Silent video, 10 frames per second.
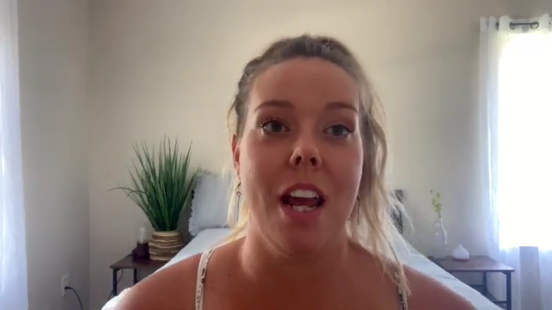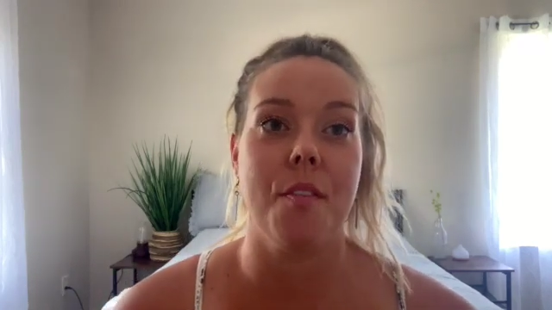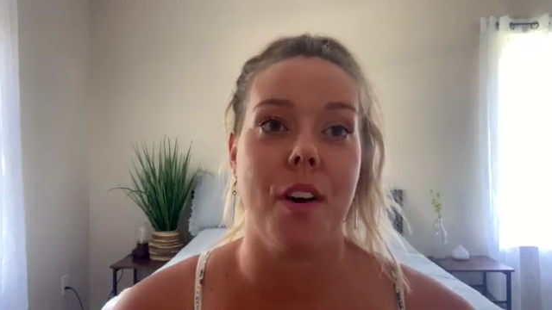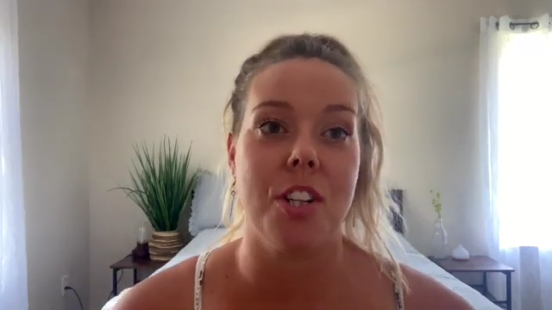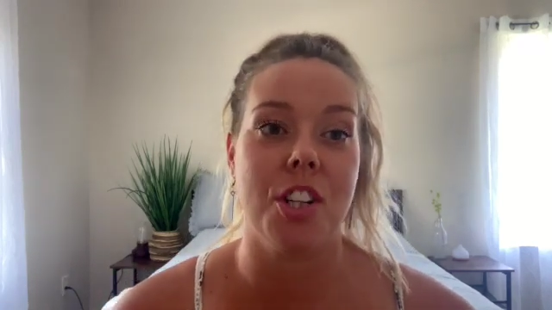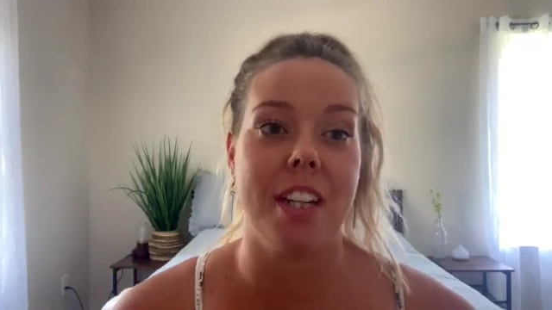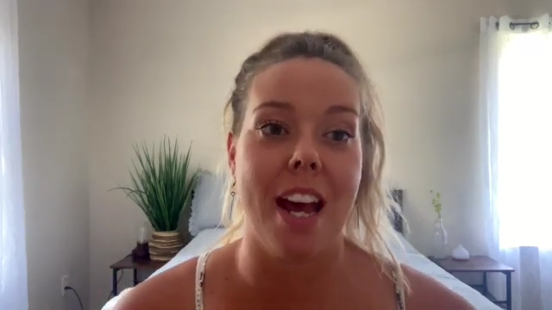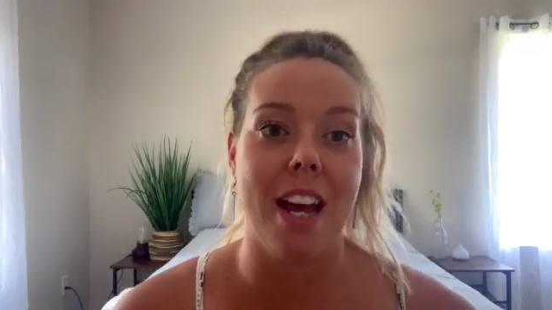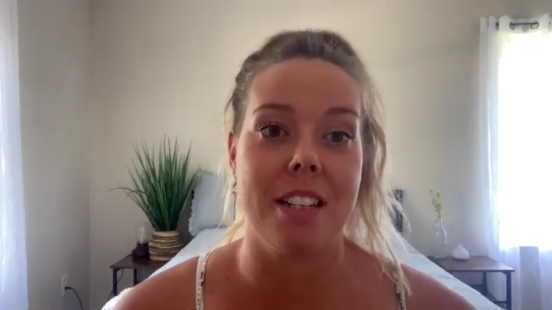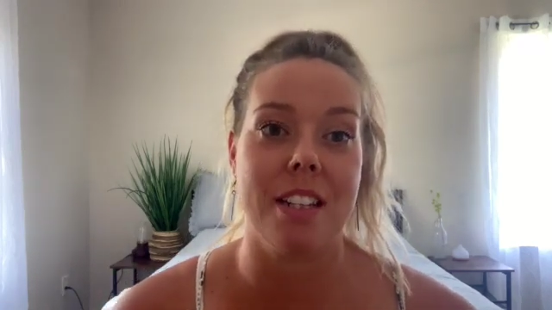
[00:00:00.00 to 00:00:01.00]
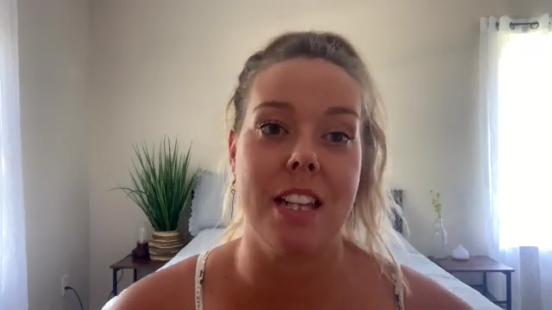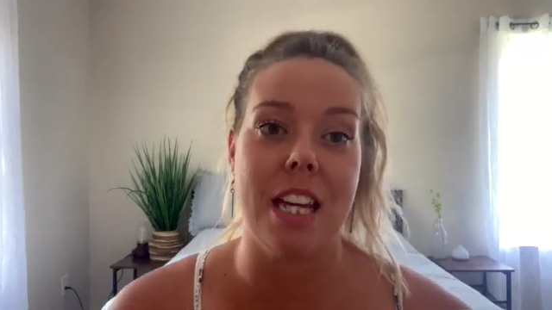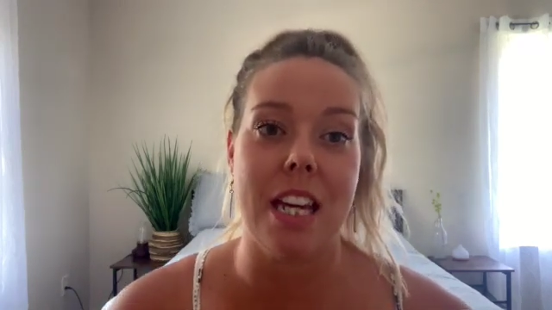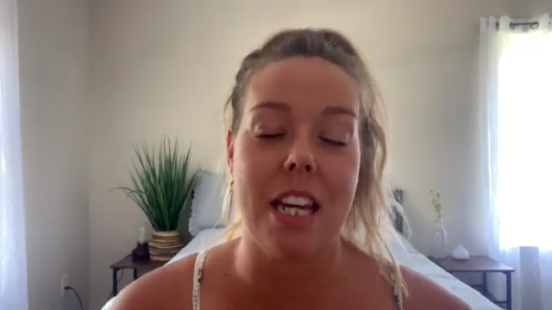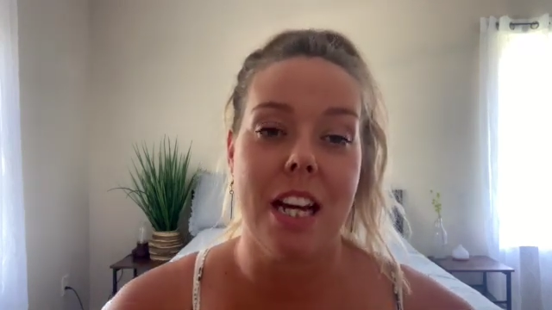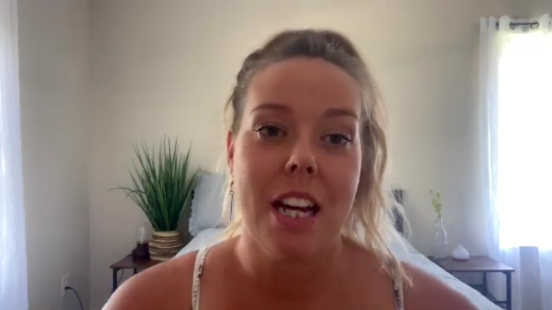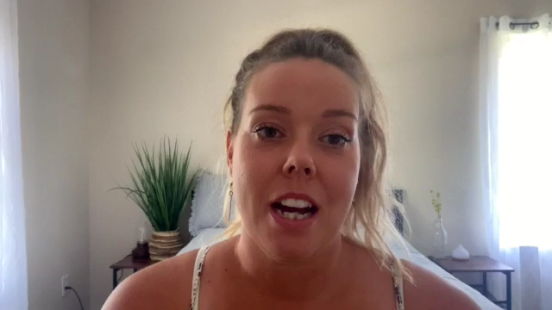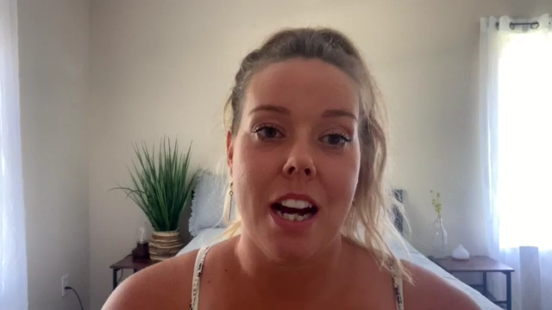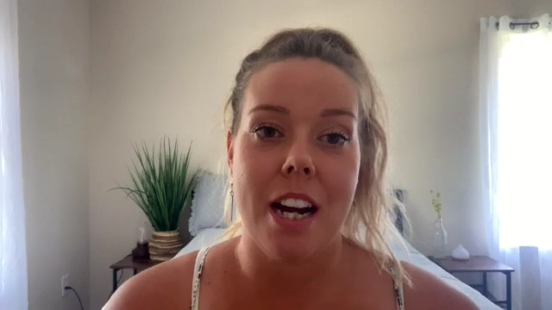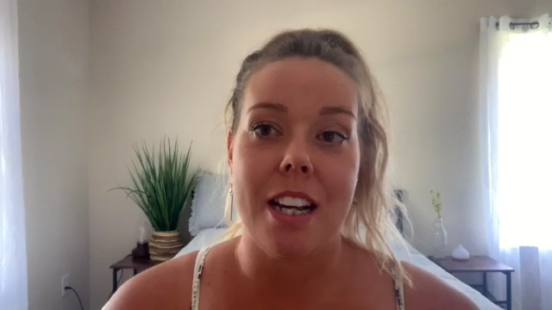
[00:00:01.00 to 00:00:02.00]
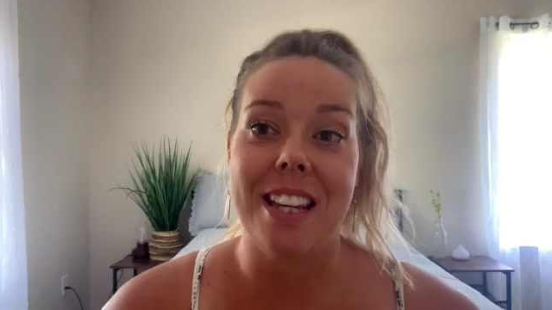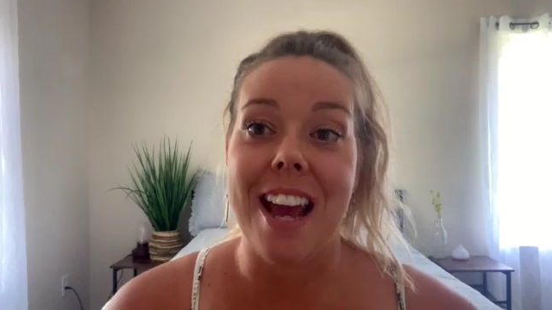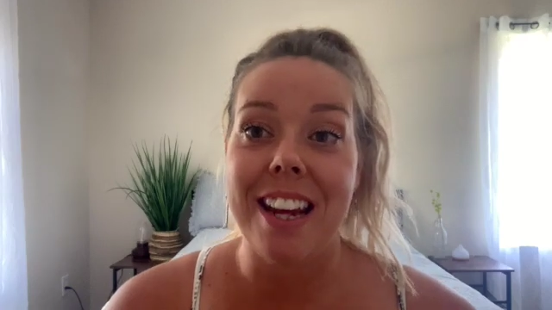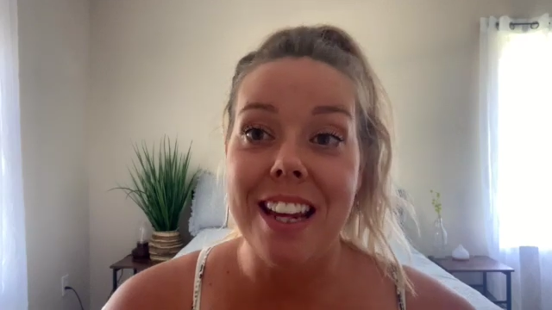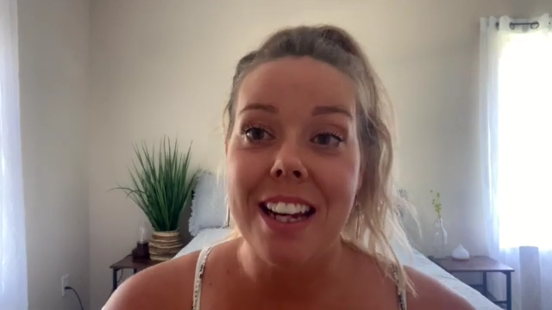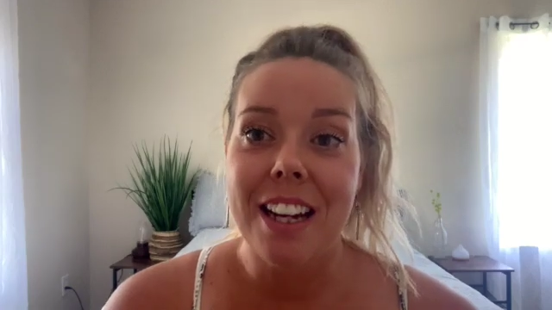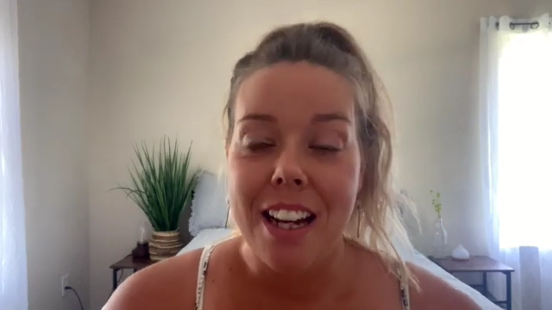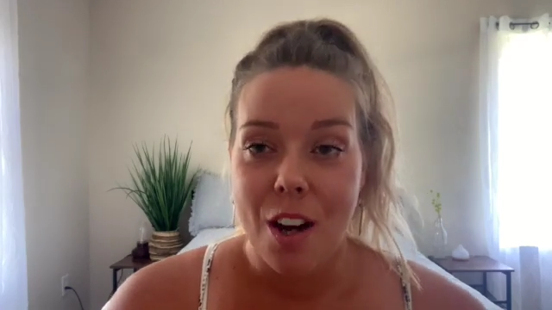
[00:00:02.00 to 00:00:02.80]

if I should get the Yeti.